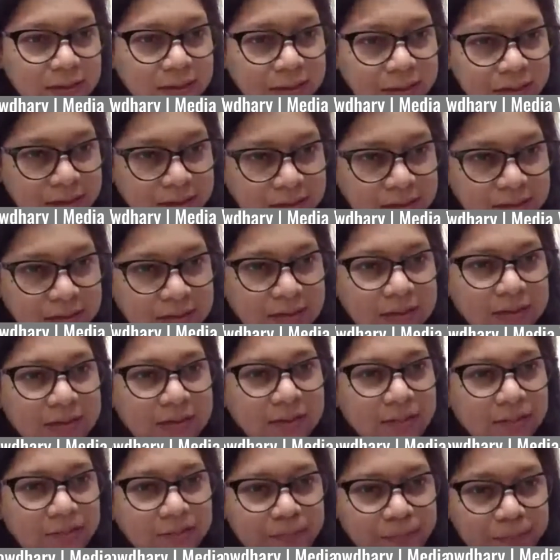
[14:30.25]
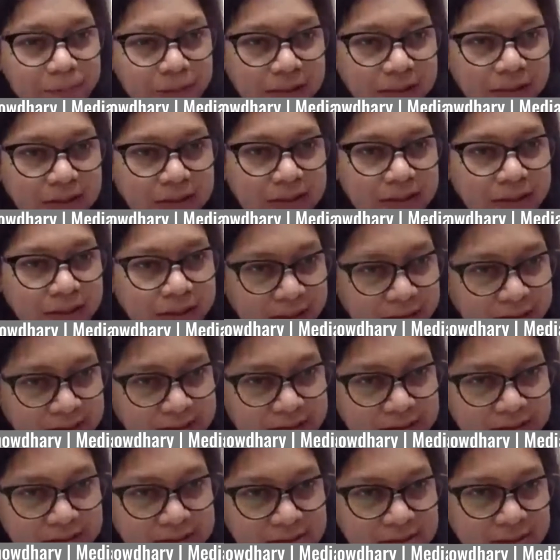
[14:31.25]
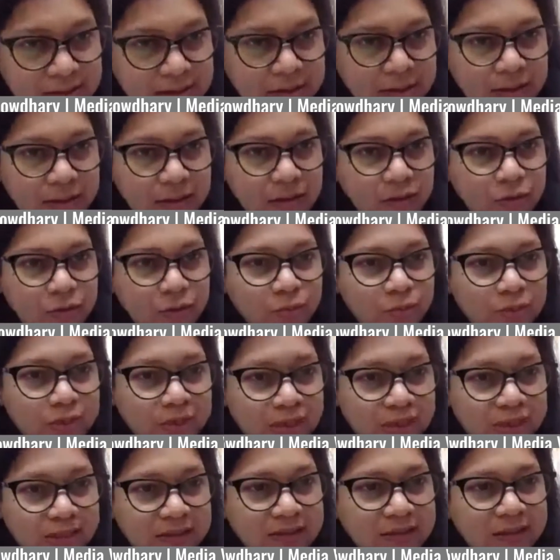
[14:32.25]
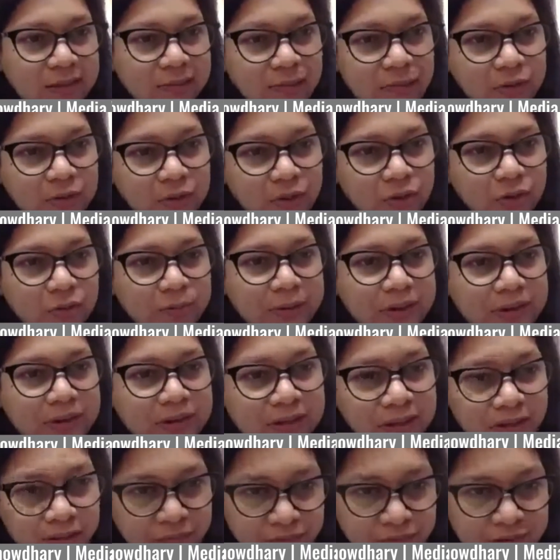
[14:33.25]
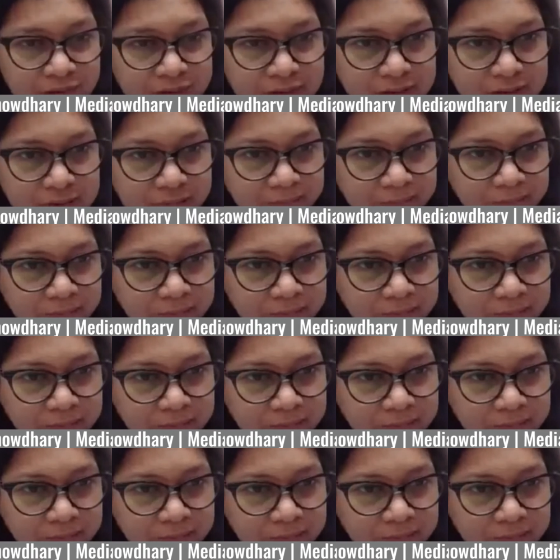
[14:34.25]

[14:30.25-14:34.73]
Indian PR agency to get them global coverage.